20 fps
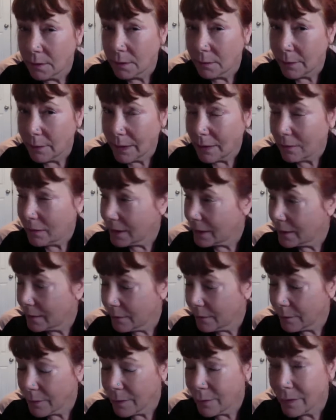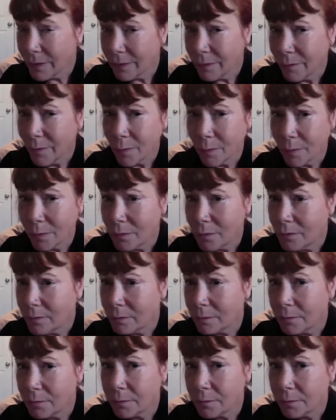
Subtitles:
well, it can throw us for a loop.